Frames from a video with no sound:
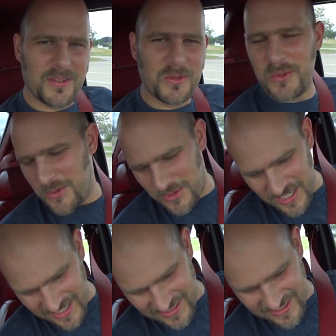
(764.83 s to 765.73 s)
Ooh,
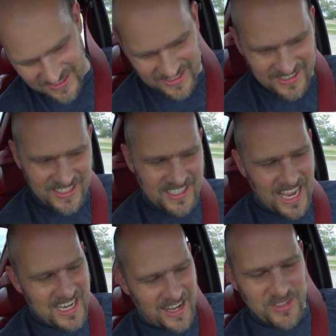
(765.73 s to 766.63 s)
nice.
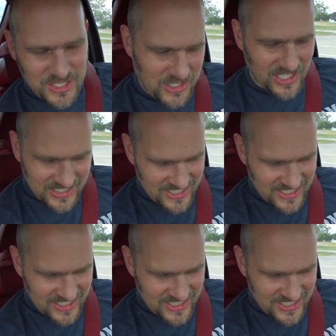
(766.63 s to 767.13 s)
And where's the clutch?